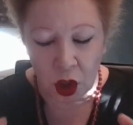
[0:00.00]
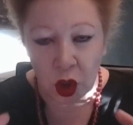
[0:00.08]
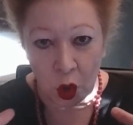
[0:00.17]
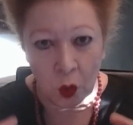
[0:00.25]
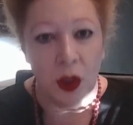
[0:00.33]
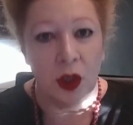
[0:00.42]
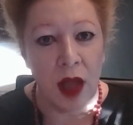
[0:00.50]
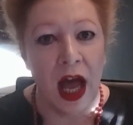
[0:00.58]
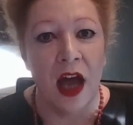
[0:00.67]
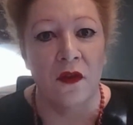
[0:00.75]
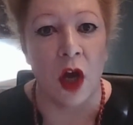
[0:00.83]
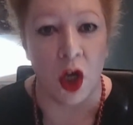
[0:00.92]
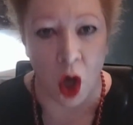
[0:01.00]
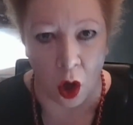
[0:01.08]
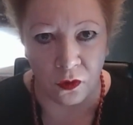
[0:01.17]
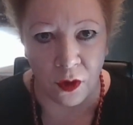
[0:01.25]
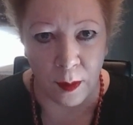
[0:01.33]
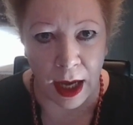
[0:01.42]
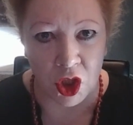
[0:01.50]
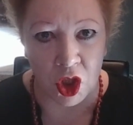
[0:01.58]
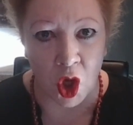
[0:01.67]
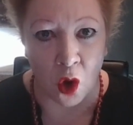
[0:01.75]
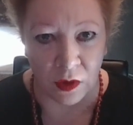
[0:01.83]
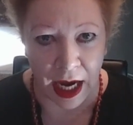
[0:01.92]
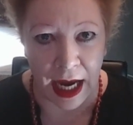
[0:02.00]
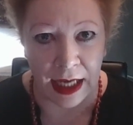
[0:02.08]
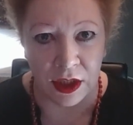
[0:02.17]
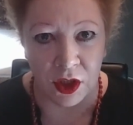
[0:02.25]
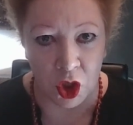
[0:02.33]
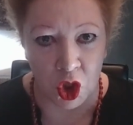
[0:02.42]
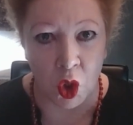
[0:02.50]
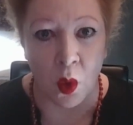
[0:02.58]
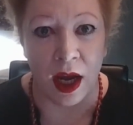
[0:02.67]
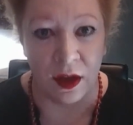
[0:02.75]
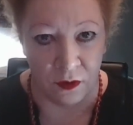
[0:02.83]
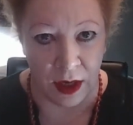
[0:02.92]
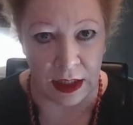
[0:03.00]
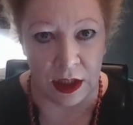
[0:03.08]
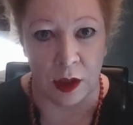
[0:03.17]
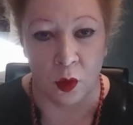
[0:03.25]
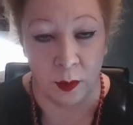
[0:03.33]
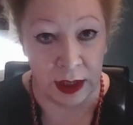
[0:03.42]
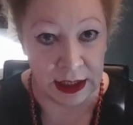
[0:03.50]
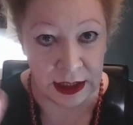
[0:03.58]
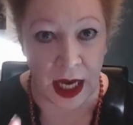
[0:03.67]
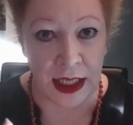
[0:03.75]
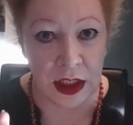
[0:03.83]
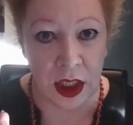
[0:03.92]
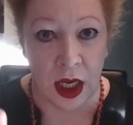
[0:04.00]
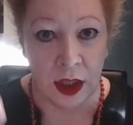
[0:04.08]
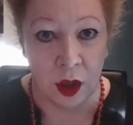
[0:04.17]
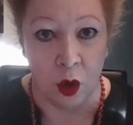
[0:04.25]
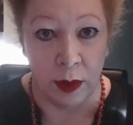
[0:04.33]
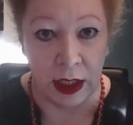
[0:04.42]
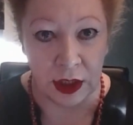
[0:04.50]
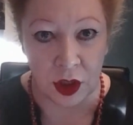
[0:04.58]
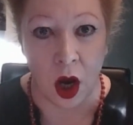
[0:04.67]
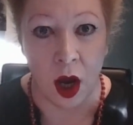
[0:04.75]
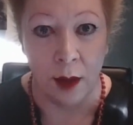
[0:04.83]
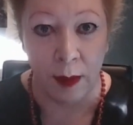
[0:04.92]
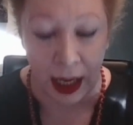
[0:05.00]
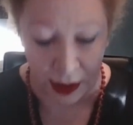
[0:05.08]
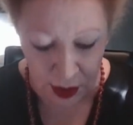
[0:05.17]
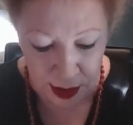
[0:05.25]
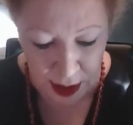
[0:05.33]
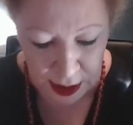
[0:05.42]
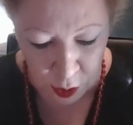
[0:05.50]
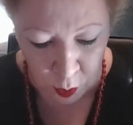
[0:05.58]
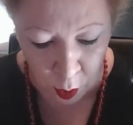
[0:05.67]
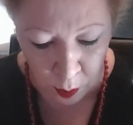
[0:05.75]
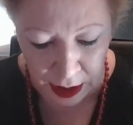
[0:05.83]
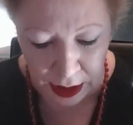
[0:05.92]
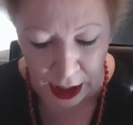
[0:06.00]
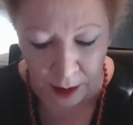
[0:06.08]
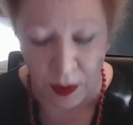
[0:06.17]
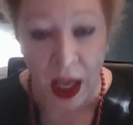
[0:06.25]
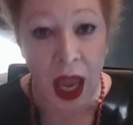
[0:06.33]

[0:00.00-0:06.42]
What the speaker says: You will have a confirmation of candidature event. There will be a date, there will be a time, and assessors will be there.